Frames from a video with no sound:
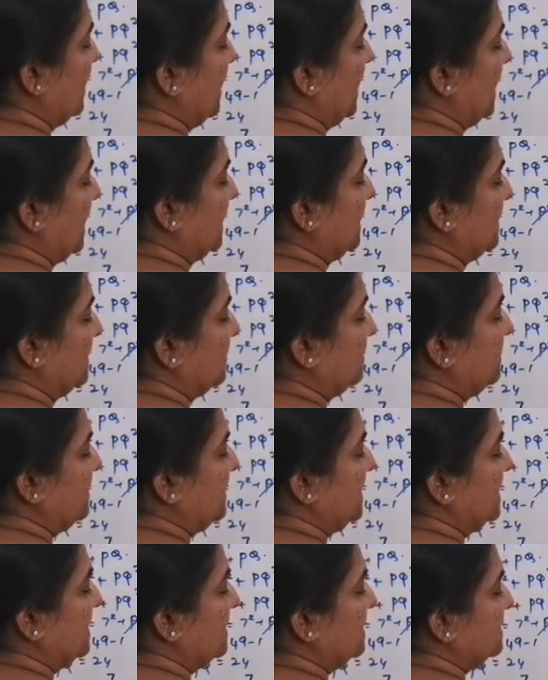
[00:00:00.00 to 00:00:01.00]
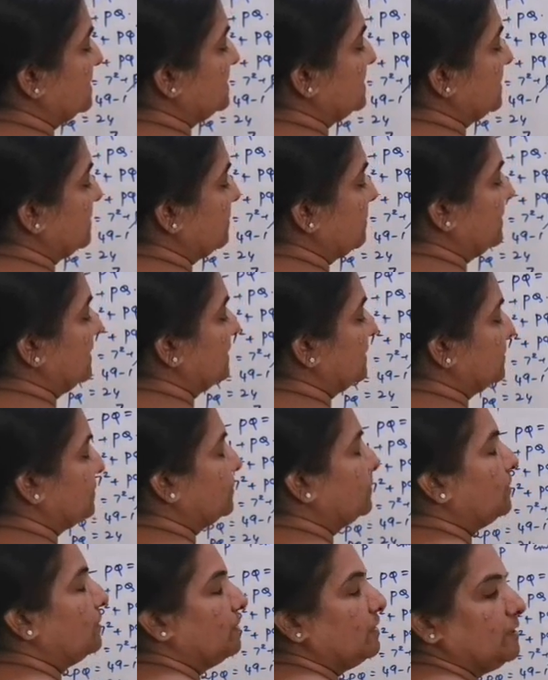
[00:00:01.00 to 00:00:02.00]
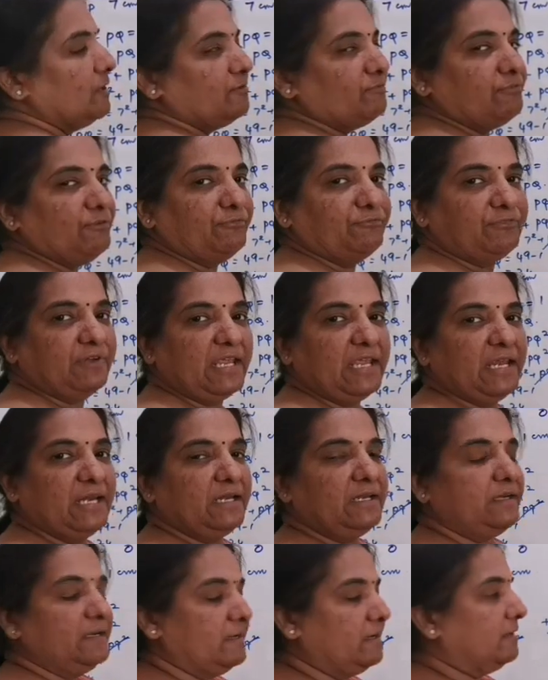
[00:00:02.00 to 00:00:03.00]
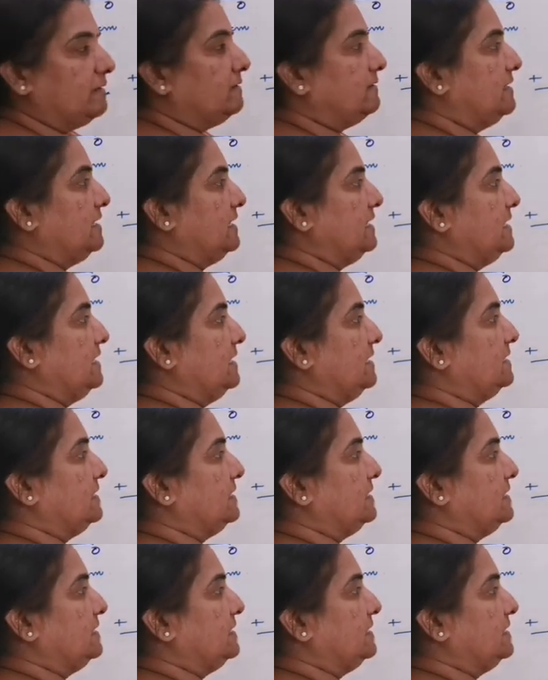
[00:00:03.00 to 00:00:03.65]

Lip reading: angle B is equal to 15 degree.